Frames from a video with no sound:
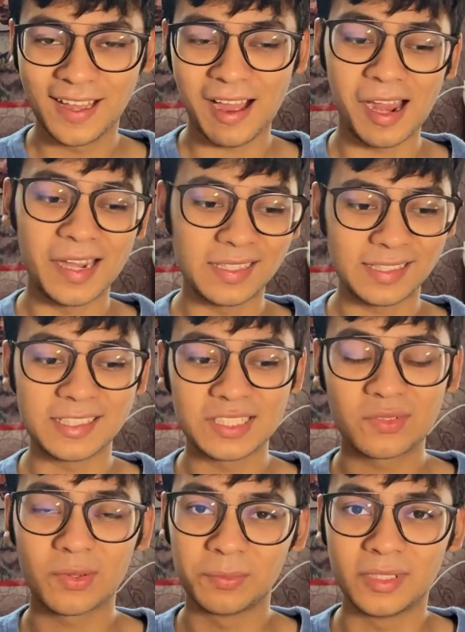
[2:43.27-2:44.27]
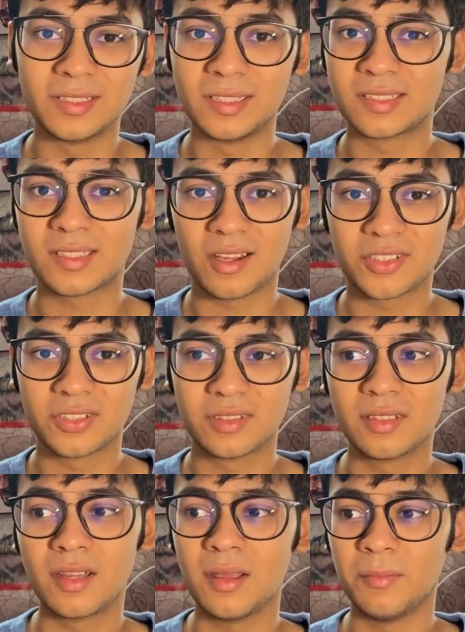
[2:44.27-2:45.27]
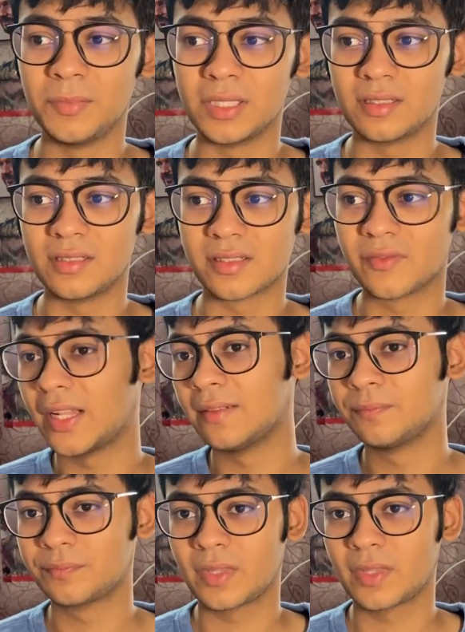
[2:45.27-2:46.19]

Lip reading: IITs from the discussion, because, well,